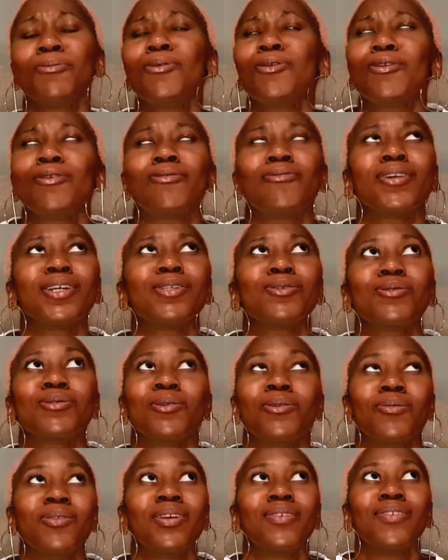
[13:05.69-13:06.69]
with your friends who
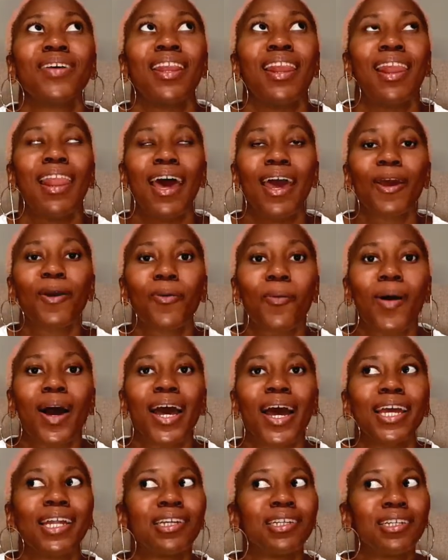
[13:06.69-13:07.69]
don't even like
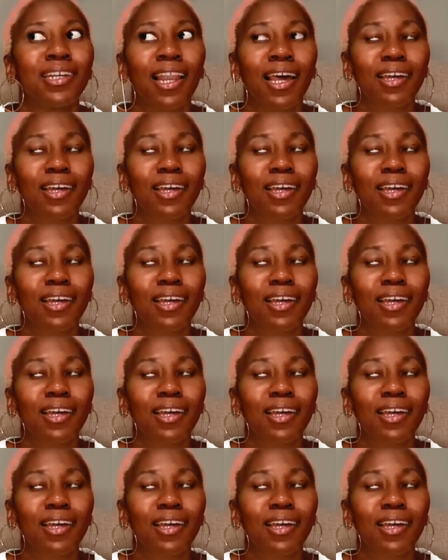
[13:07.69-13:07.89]
wine.